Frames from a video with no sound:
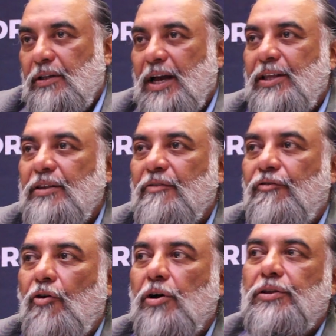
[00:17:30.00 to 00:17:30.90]
I think the
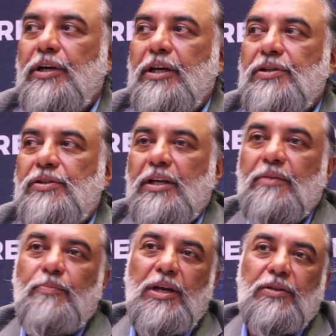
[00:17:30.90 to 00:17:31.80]
fourth thing is
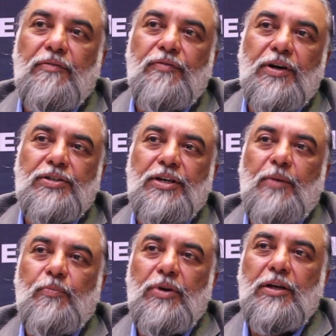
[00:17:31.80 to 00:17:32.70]
then being the first
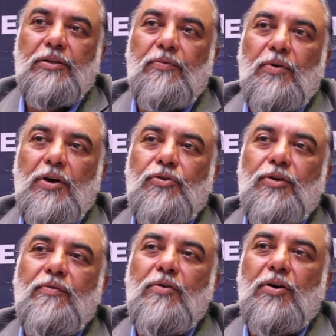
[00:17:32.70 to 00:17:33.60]
company in the world to
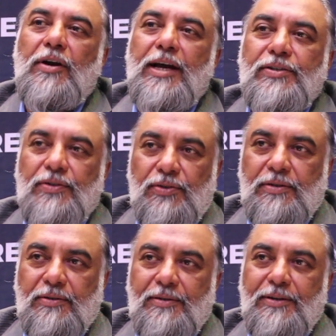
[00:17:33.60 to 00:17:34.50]
have got a
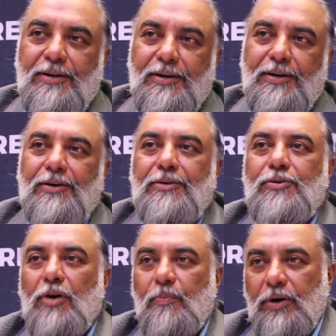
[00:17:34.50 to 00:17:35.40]
license
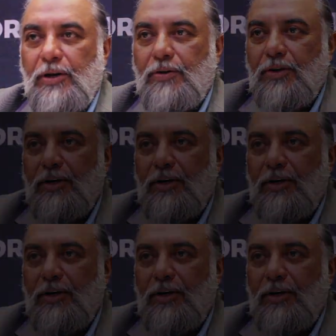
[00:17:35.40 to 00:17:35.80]
to operate.